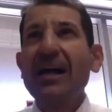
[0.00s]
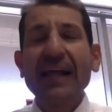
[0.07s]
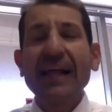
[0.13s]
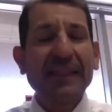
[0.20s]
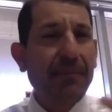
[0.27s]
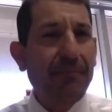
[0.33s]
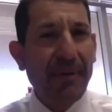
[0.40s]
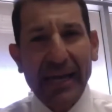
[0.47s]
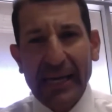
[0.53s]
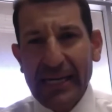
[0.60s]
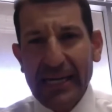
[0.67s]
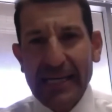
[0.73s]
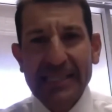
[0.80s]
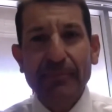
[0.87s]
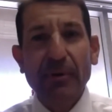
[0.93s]
like the
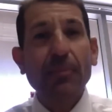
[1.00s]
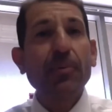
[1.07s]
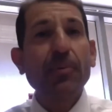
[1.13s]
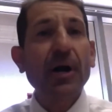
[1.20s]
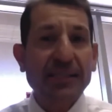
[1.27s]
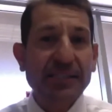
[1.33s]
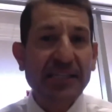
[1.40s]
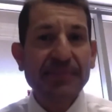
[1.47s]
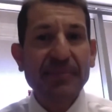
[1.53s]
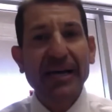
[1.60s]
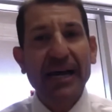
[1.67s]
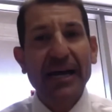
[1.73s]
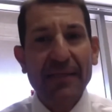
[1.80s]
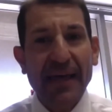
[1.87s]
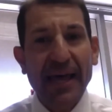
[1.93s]
mechanism or process
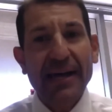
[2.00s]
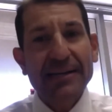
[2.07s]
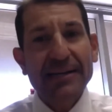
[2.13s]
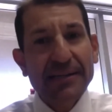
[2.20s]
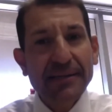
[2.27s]
behind that?